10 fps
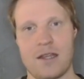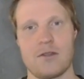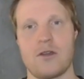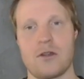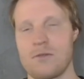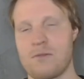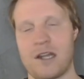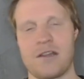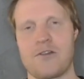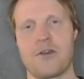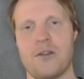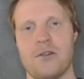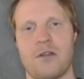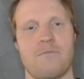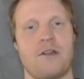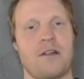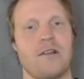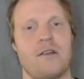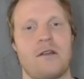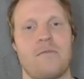not particularly good, not
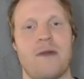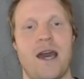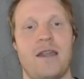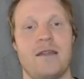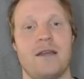particularly bad,